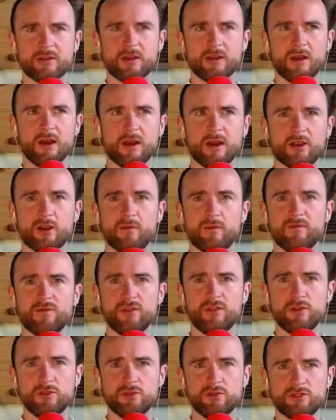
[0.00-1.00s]
and
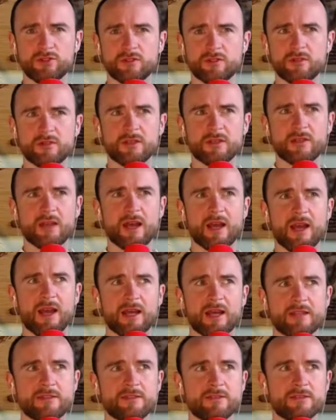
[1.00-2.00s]
confusion
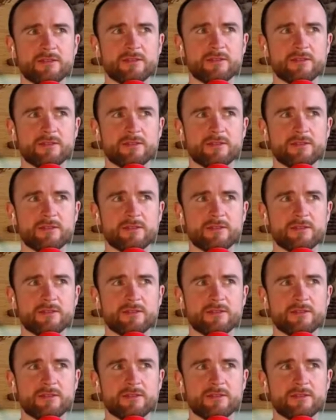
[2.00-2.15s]
and